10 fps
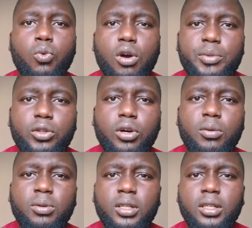Warm it
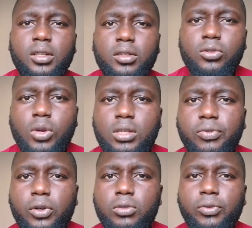up
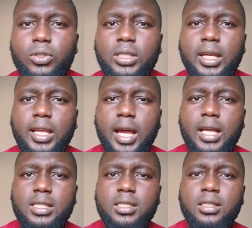24 to 48
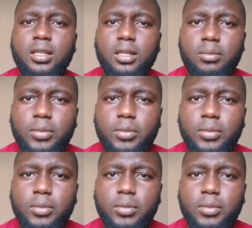hours.